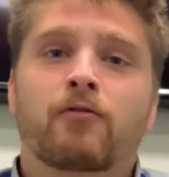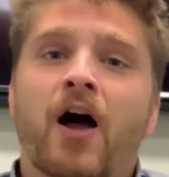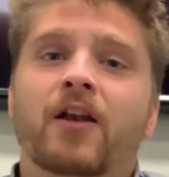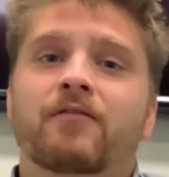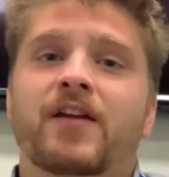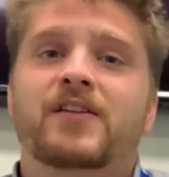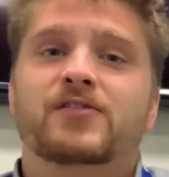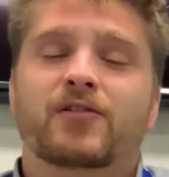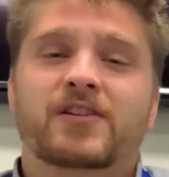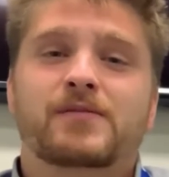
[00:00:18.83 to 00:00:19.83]
lot of
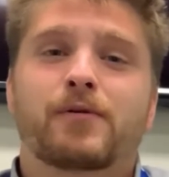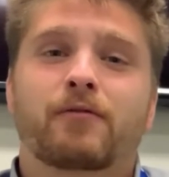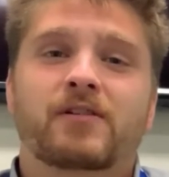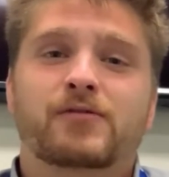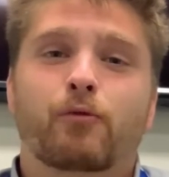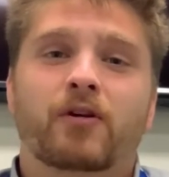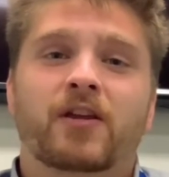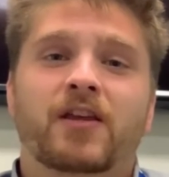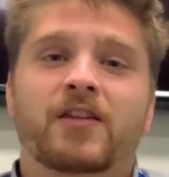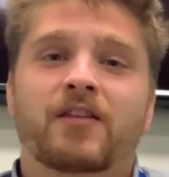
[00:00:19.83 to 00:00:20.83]
hands-on experience
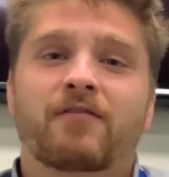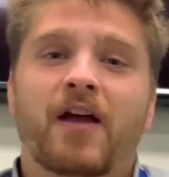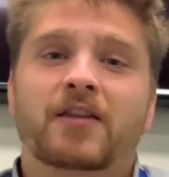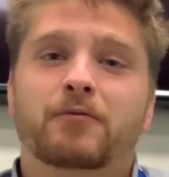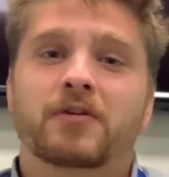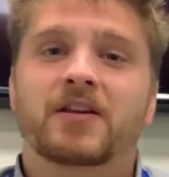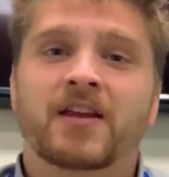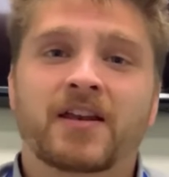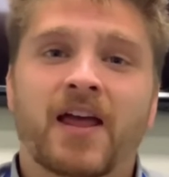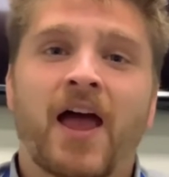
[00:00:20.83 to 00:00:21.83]
working in the factory
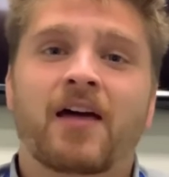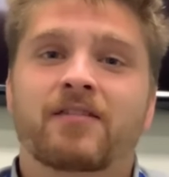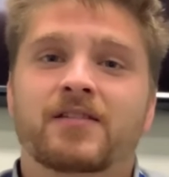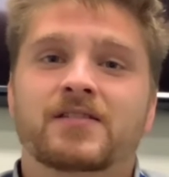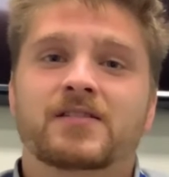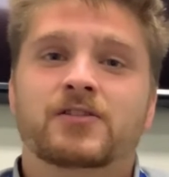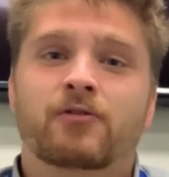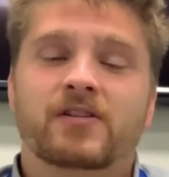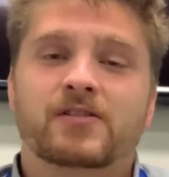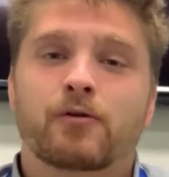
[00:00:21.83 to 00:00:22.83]
at Athens
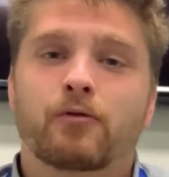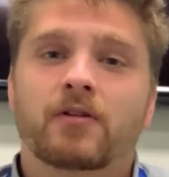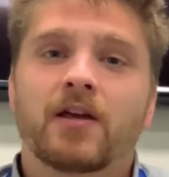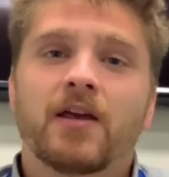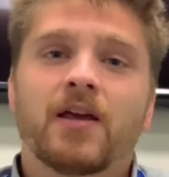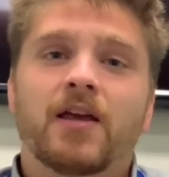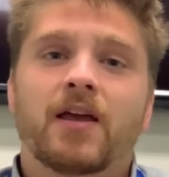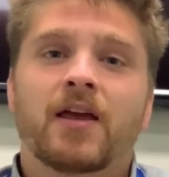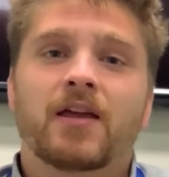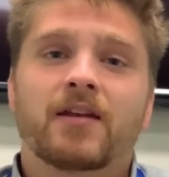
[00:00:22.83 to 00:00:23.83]
Transicold.
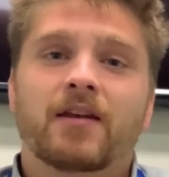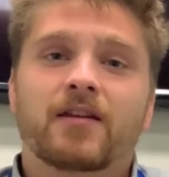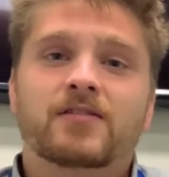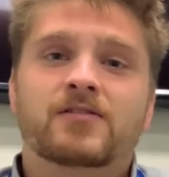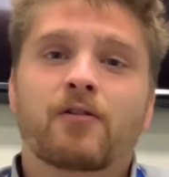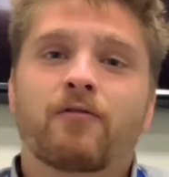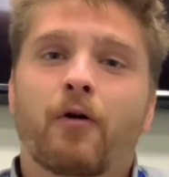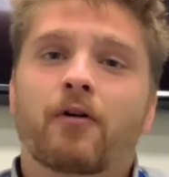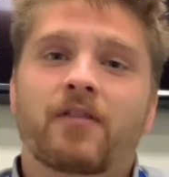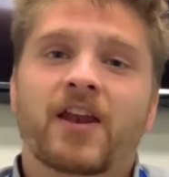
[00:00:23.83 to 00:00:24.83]
And so
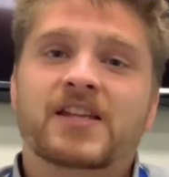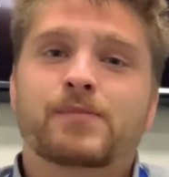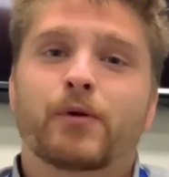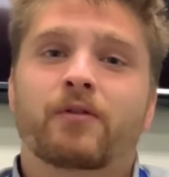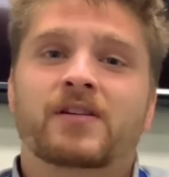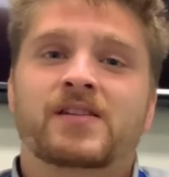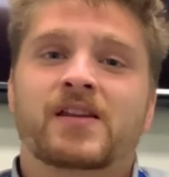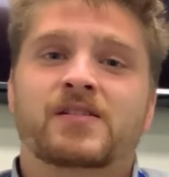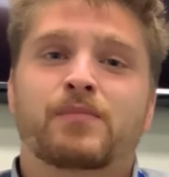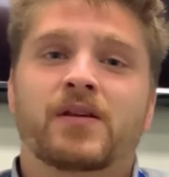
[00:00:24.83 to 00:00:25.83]
far, that experience
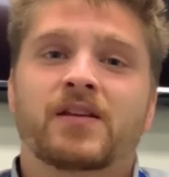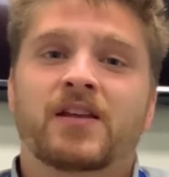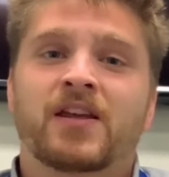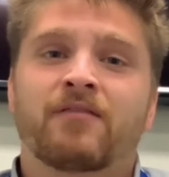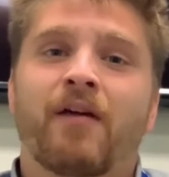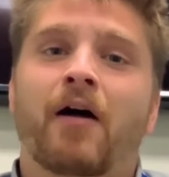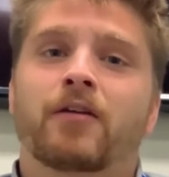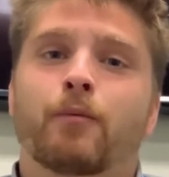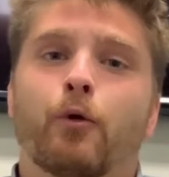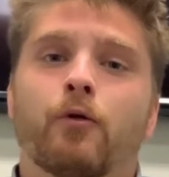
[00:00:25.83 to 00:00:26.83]
has been
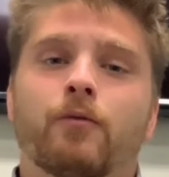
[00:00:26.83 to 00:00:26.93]
invaluable.